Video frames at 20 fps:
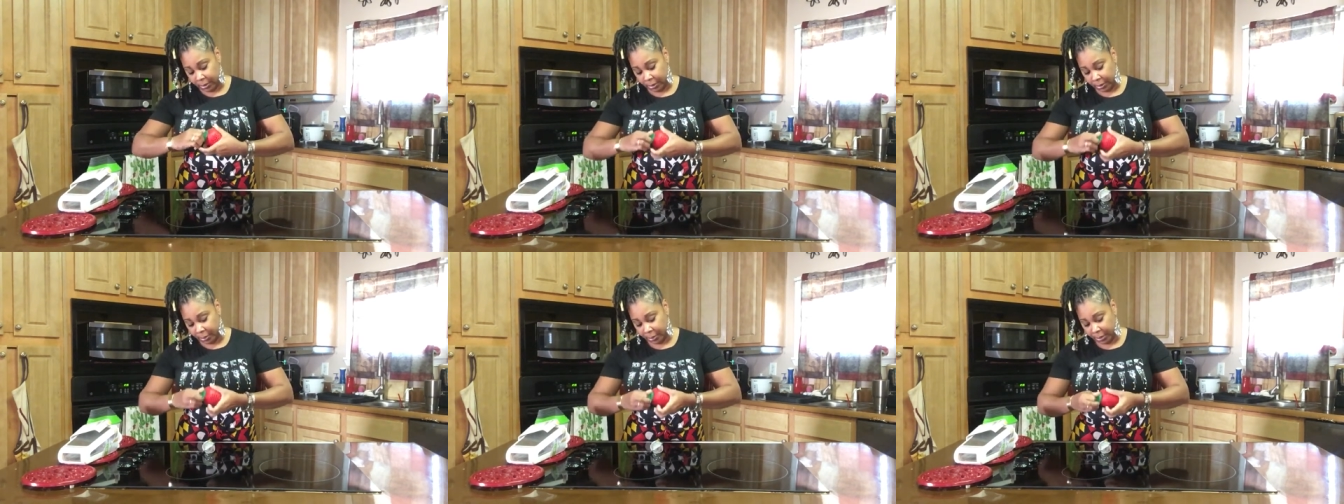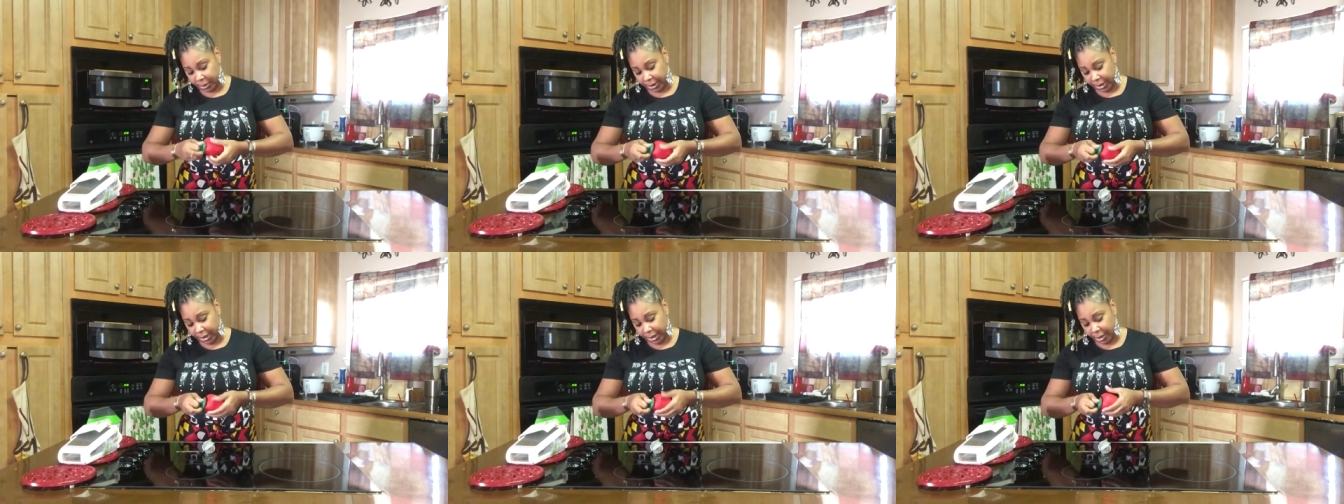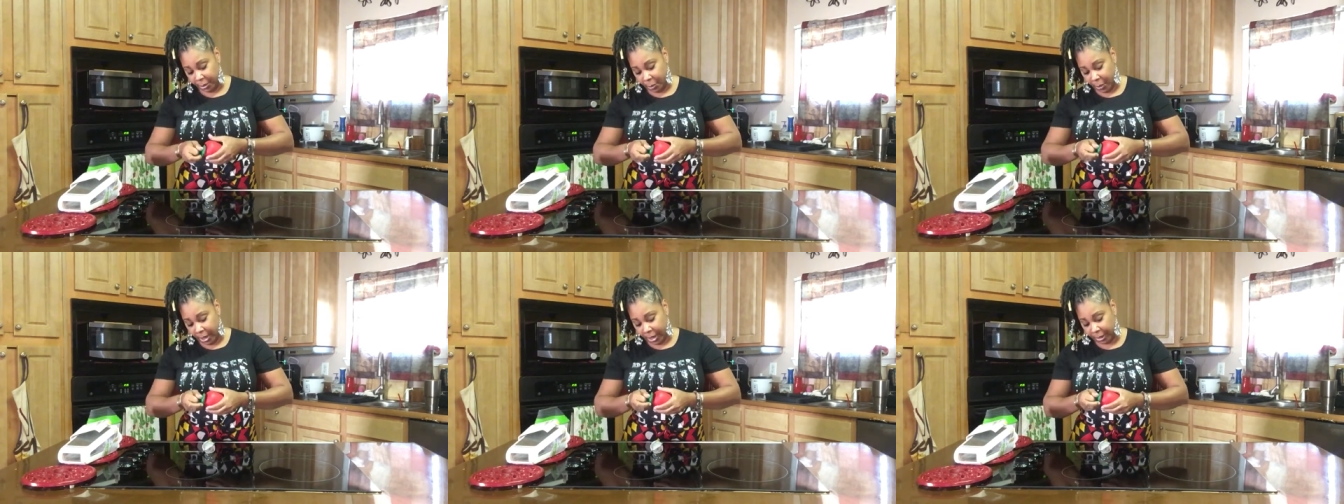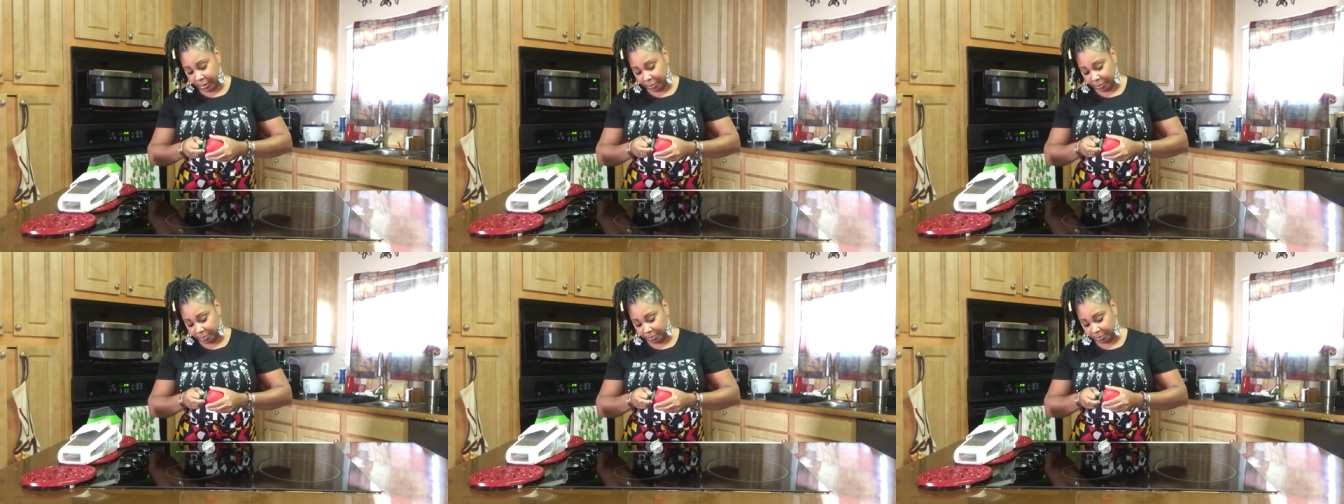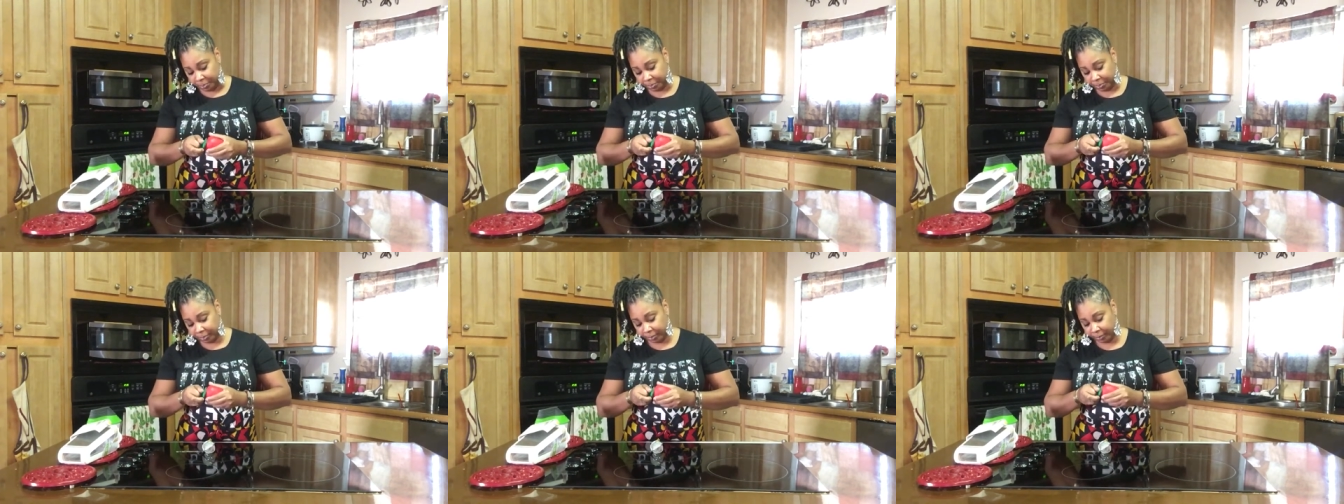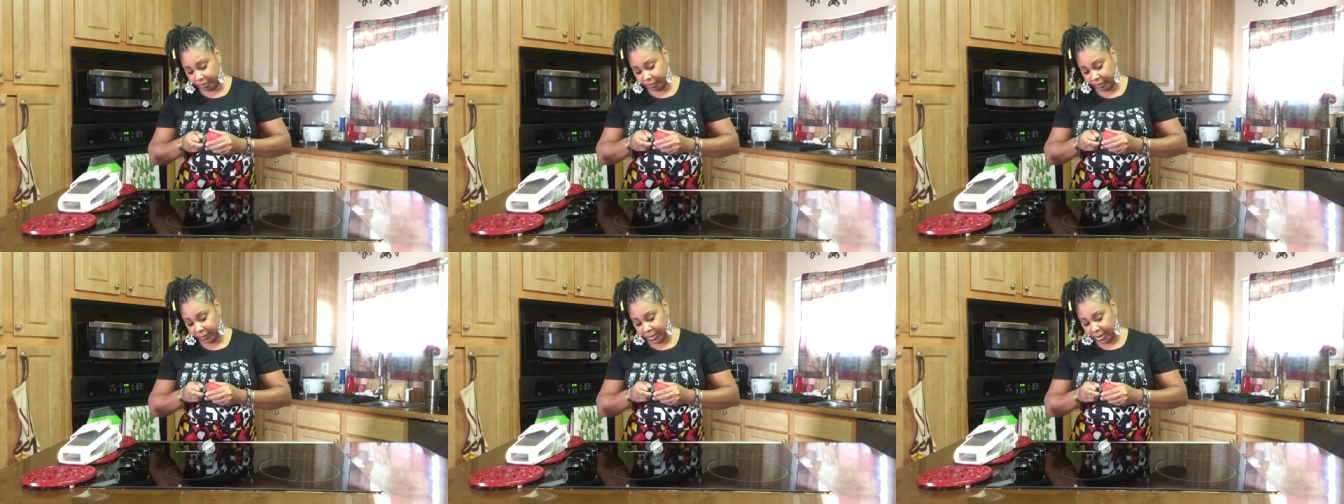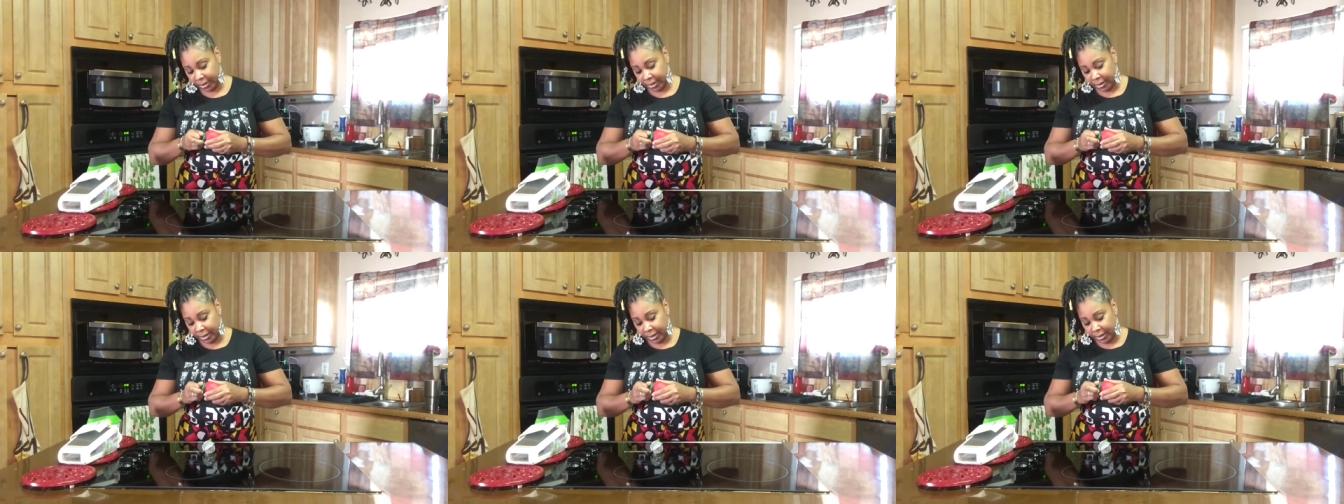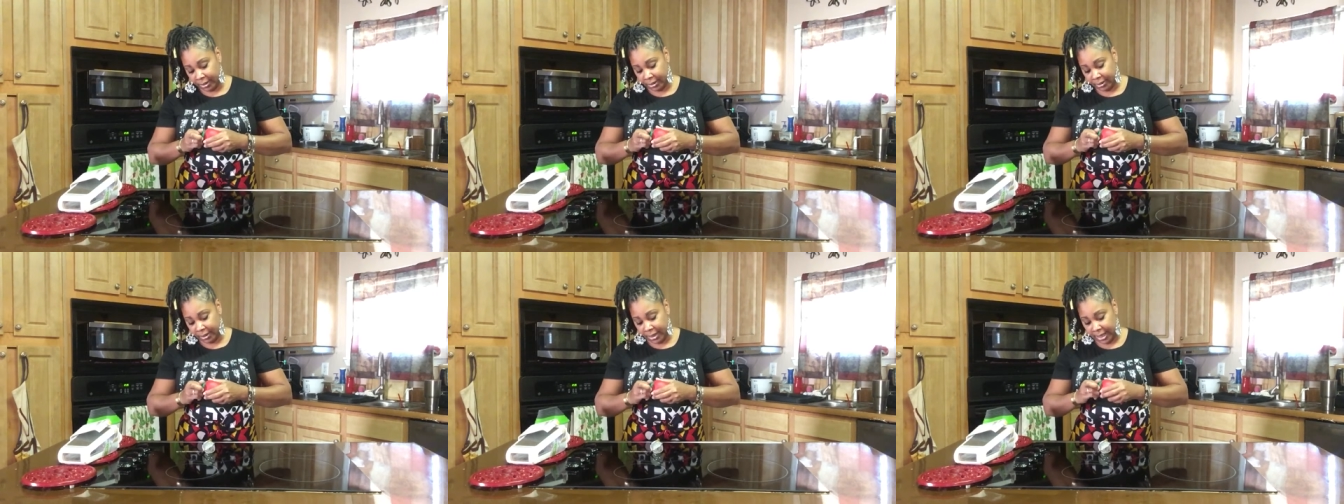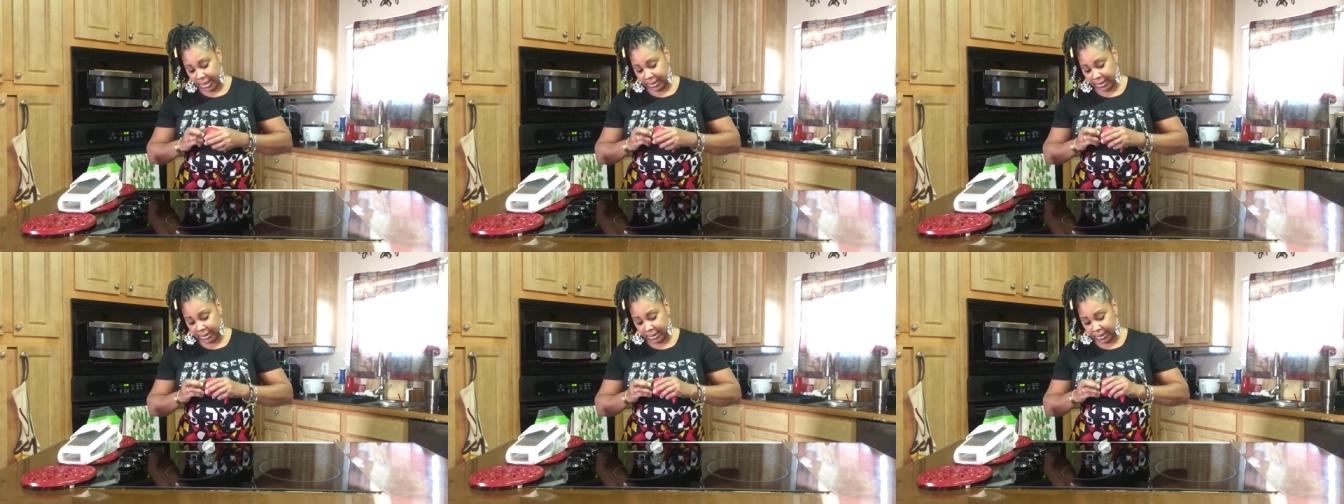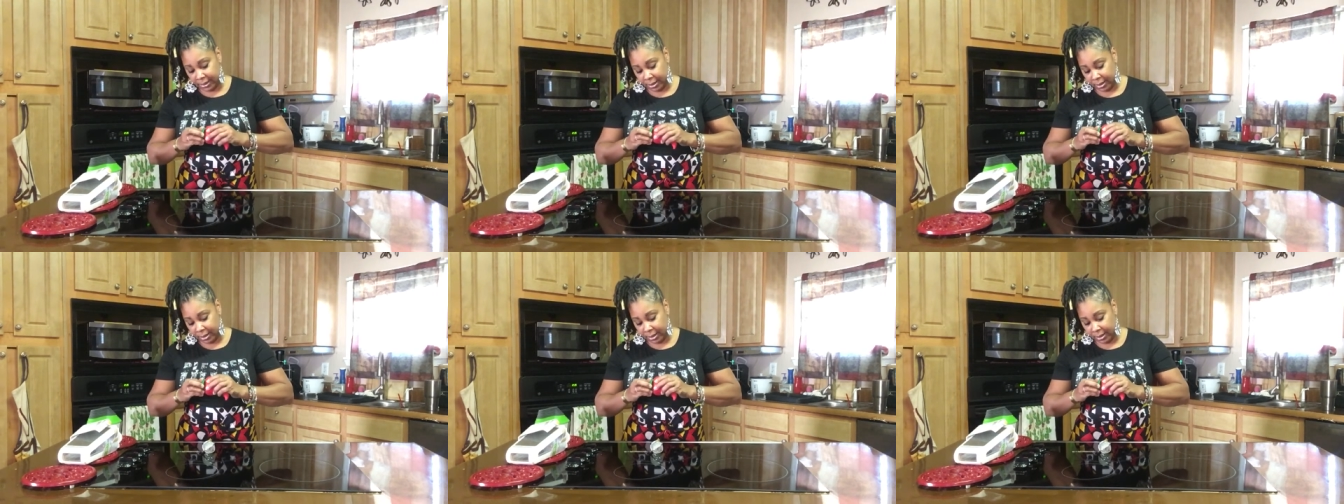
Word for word: But anyway, that's